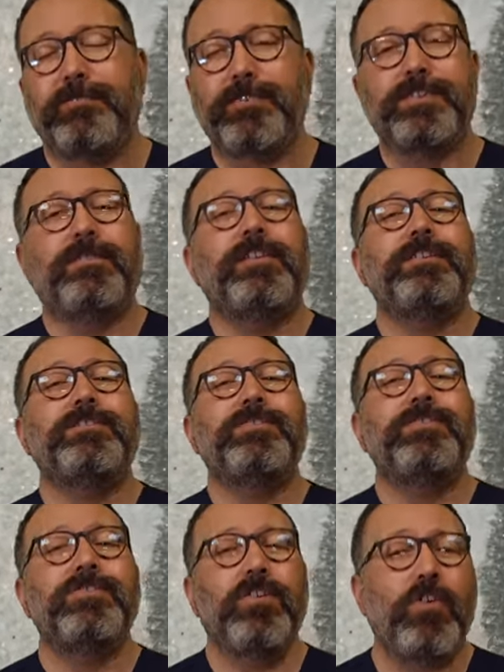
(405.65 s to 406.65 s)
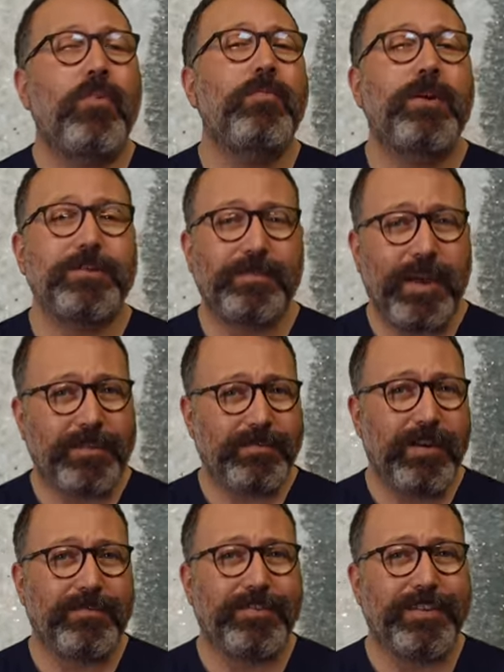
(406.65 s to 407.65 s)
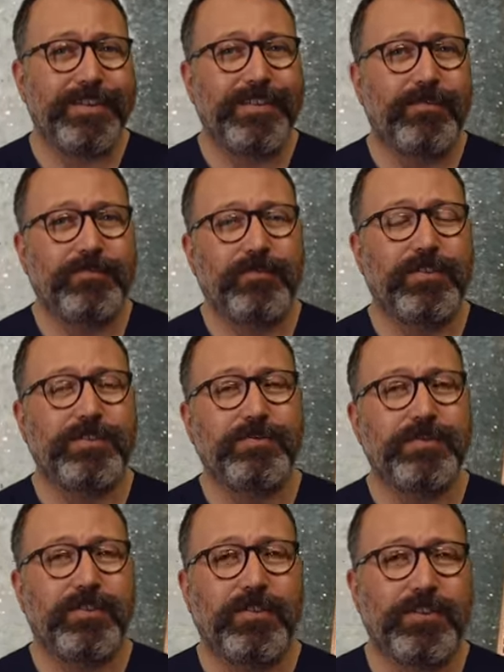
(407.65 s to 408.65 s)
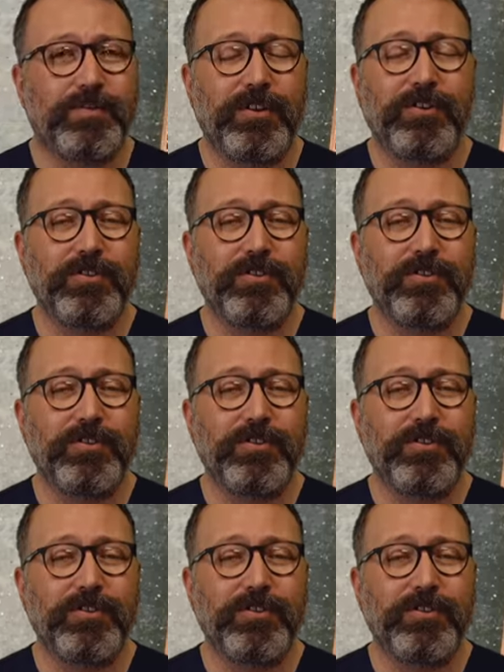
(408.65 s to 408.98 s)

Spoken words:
was feeling so much better after this, after all this was gone as well.